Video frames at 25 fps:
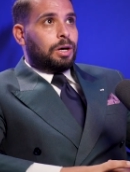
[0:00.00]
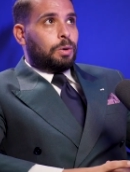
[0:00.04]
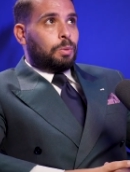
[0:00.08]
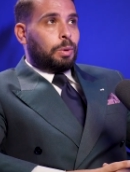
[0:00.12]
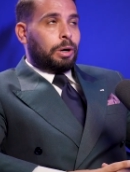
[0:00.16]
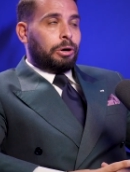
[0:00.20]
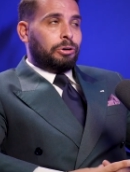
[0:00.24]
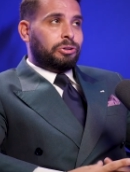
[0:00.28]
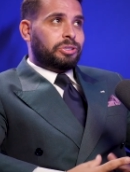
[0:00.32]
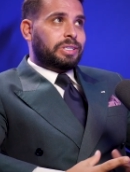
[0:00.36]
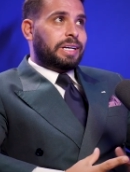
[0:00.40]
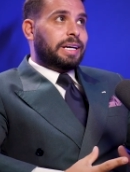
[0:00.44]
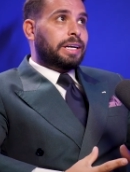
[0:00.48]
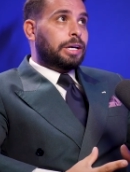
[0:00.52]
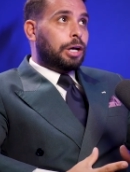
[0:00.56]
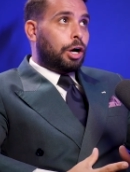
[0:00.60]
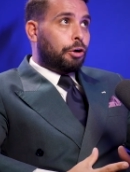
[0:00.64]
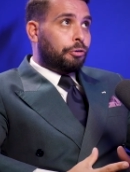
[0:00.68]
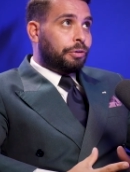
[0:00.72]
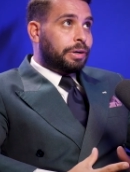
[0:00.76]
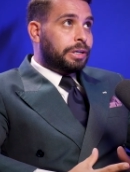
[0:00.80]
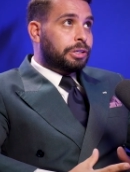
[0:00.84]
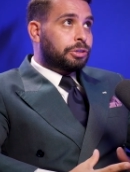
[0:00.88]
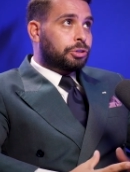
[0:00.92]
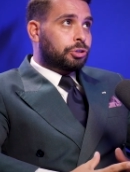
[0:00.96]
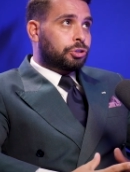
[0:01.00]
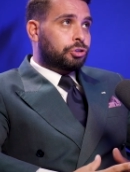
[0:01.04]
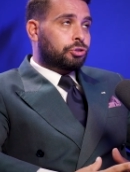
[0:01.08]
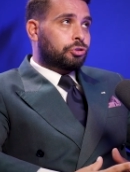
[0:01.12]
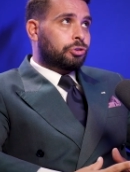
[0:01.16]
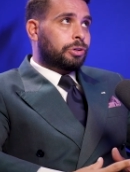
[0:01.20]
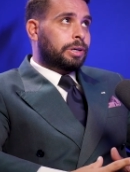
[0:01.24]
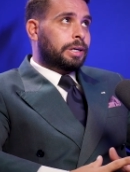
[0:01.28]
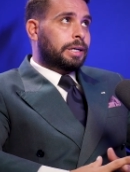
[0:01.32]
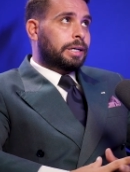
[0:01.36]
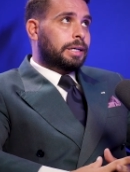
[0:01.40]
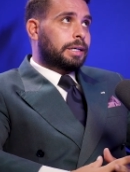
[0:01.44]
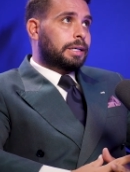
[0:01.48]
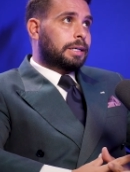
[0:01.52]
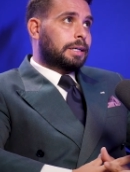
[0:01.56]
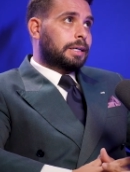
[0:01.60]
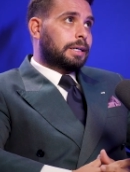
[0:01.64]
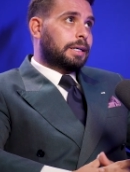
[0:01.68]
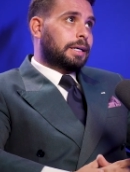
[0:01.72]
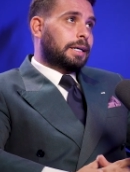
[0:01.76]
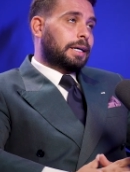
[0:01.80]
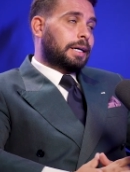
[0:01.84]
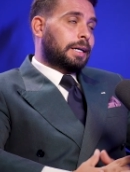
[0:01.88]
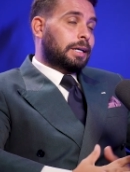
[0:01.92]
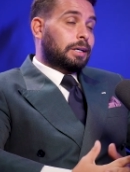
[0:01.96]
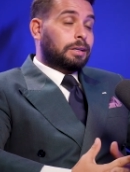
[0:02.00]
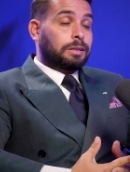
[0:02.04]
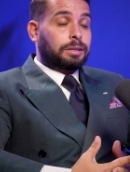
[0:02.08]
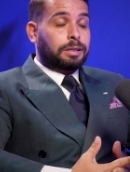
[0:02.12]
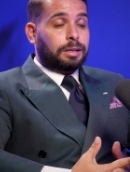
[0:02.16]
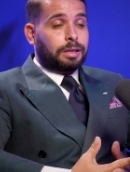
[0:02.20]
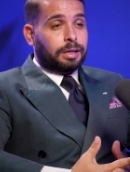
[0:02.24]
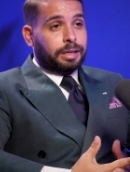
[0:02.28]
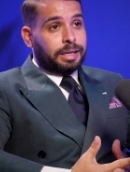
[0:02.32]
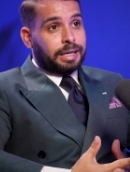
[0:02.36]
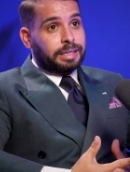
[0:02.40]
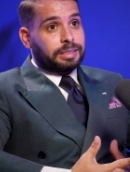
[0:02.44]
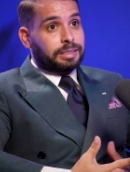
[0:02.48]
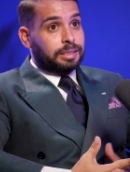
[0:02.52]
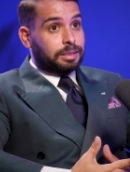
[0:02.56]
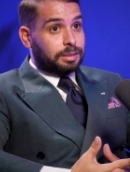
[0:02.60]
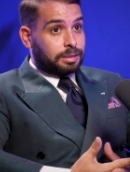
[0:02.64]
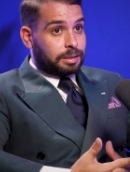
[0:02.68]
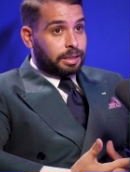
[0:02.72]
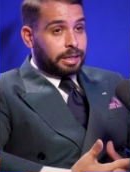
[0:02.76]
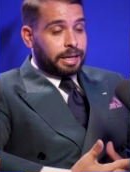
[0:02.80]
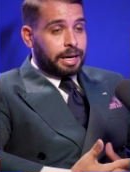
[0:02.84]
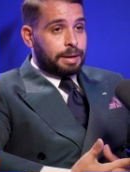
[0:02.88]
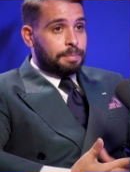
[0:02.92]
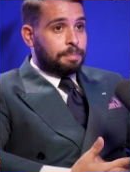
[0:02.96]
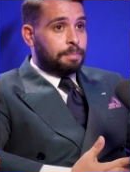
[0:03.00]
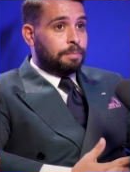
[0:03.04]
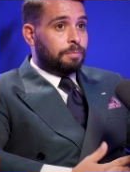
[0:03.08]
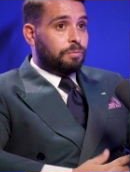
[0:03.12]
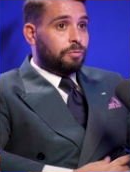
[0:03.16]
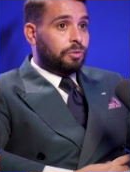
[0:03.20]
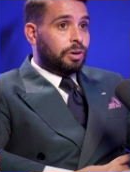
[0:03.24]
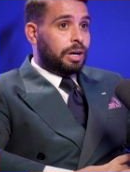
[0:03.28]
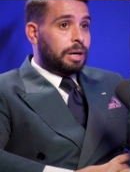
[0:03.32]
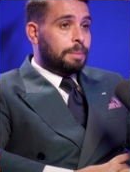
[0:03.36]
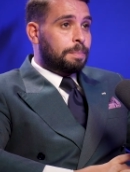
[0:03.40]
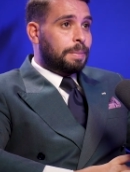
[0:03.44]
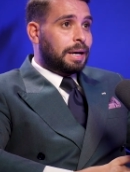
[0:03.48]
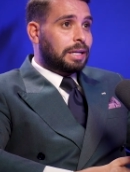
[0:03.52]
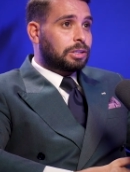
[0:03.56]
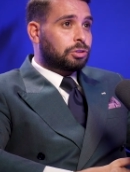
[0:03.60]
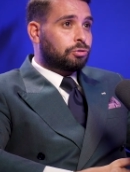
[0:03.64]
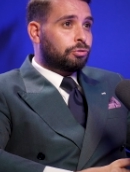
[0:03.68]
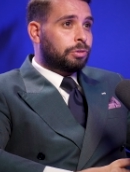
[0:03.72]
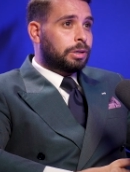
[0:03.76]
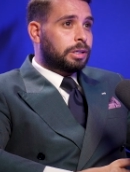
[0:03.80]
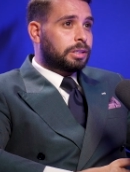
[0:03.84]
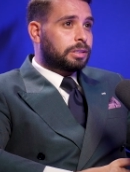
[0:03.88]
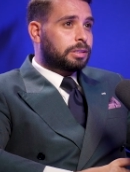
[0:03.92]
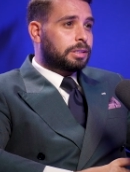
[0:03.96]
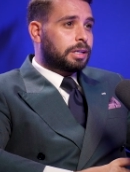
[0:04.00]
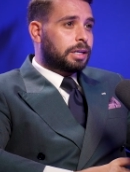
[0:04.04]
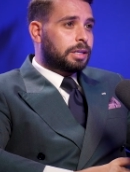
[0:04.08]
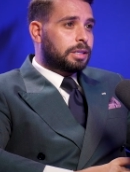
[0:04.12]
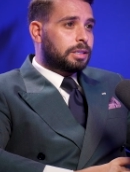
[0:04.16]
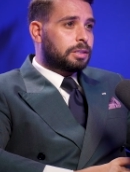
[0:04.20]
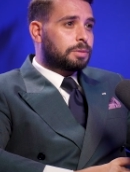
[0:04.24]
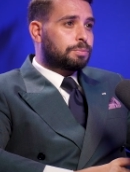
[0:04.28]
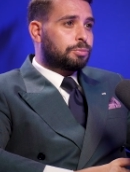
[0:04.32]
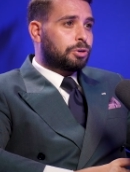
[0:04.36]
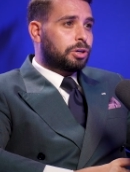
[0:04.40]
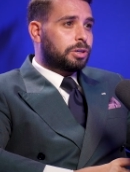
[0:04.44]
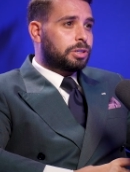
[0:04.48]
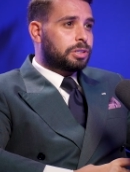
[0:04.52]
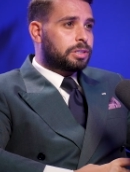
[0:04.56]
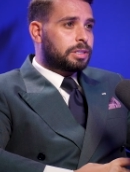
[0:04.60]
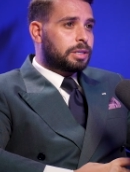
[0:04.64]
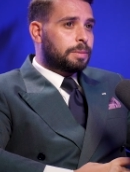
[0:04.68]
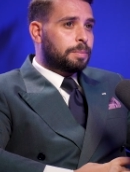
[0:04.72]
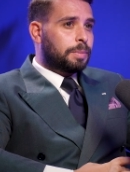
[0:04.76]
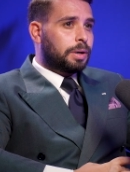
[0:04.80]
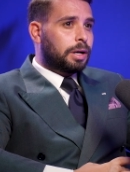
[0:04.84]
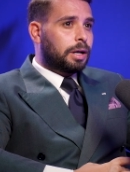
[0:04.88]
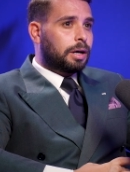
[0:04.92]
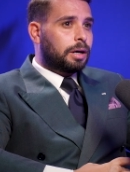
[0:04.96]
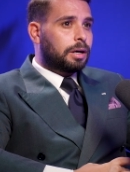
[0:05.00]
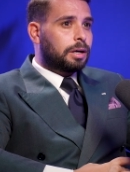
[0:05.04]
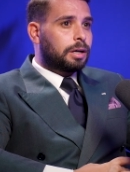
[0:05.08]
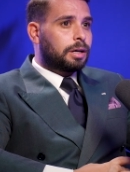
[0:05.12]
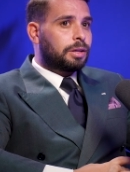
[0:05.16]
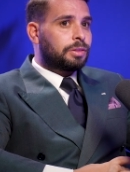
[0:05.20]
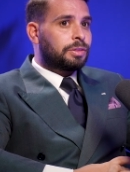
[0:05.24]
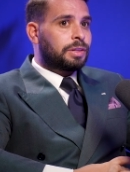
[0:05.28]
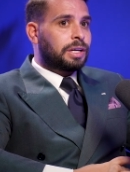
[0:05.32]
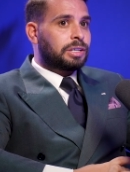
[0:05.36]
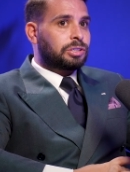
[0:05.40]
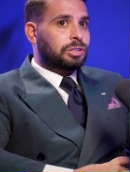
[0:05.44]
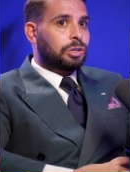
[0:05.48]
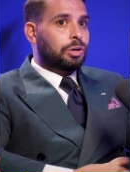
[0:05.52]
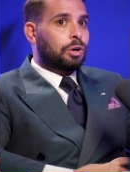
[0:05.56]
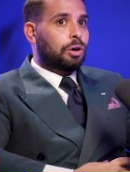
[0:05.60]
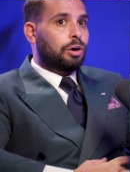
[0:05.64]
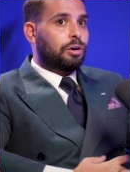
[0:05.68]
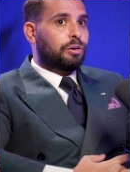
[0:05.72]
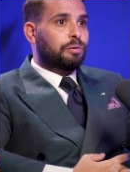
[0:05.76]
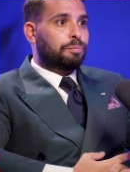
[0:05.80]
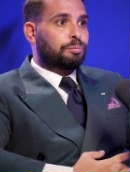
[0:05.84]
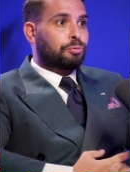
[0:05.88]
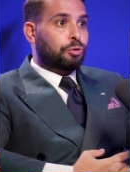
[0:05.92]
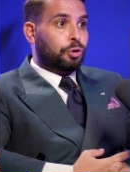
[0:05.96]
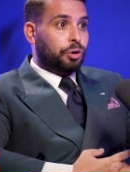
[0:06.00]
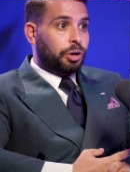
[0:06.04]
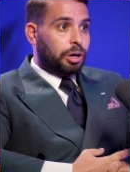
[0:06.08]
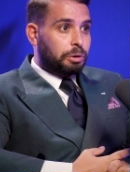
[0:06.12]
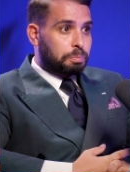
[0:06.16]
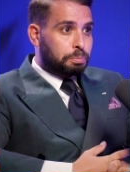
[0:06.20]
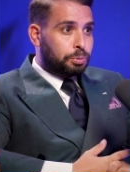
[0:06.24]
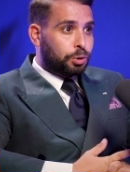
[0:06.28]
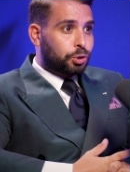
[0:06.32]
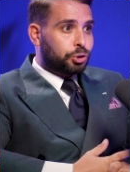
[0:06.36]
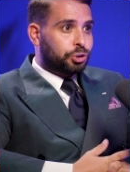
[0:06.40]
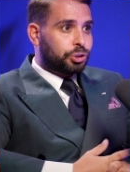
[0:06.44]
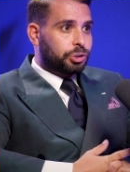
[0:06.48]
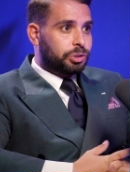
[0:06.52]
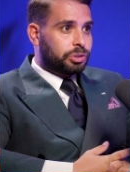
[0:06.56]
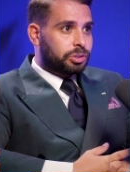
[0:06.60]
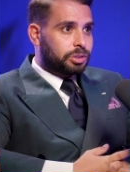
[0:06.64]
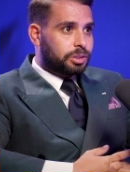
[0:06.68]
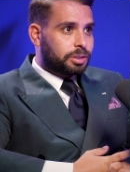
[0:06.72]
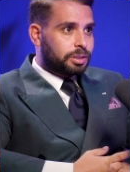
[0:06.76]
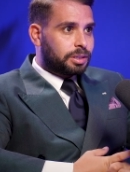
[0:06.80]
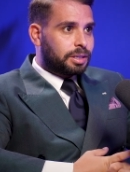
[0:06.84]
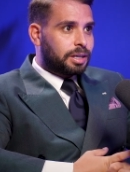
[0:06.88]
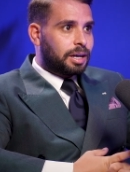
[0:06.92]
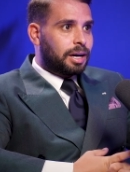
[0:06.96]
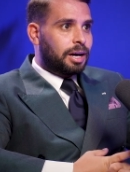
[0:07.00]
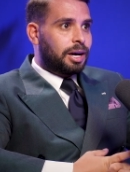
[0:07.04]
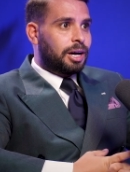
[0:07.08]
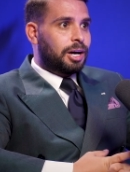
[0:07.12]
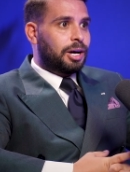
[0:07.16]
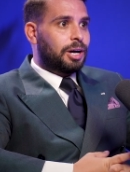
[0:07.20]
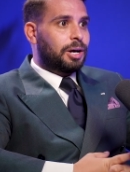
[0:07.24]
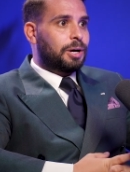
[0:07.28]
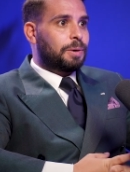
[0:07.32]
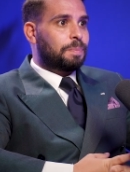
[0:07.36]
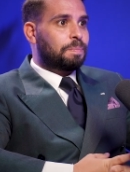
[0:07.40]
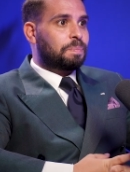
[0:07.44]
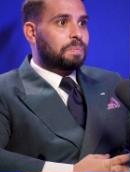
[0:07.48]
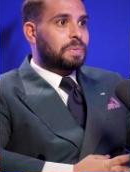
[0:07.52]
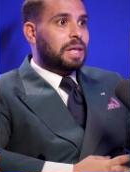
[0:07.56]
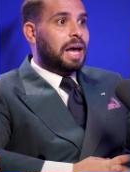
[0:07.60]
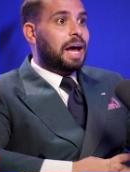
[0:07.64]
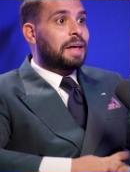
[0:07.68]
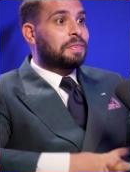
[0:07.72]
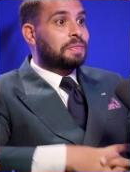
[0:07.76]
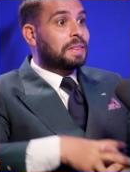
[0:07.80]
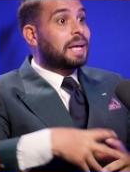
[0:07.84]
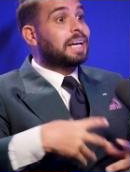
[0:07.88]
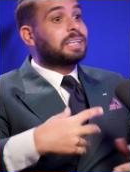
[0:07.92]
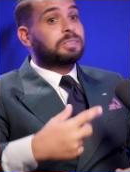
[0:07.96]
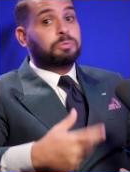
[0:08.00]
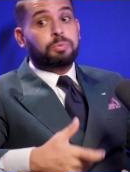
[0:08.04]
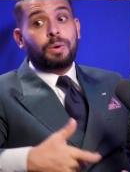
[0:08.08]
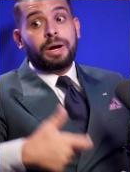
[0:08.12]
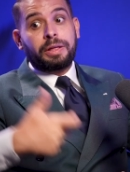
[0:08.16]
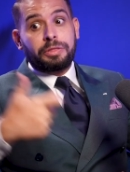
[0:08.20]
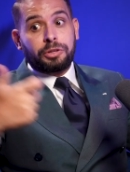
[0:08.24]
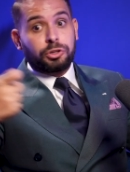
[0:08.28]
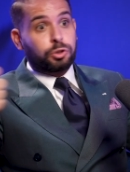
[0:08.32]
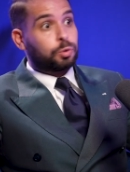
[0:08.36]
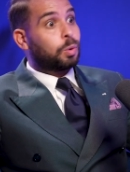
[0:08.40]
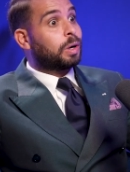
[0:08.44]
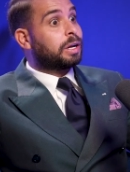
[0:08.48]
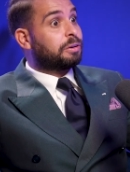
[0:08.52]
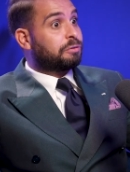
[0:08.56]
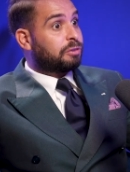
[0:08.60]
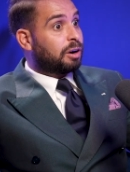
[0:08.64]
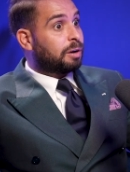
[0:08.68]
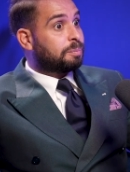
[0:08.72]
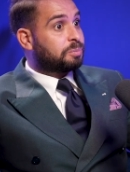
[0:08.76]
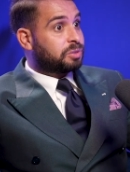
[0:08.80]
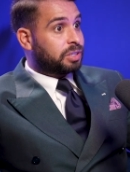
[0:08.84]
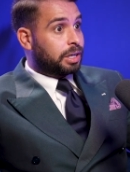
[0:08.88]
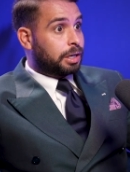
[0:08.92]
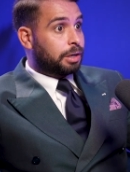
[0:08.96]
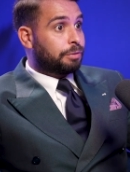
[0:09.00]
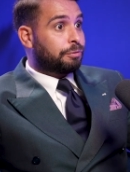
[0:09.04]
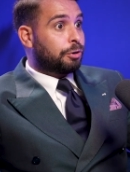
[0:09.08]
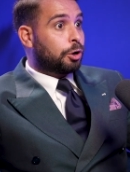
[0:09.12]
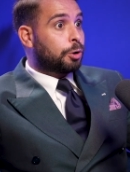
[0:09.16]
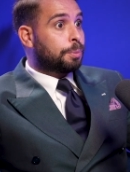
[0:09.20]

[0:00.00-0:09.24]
Whereas in our industry, and I guess it's again relating back to real estate, it's pretty similar. There's a lot of product pushers, and that's where the 25% of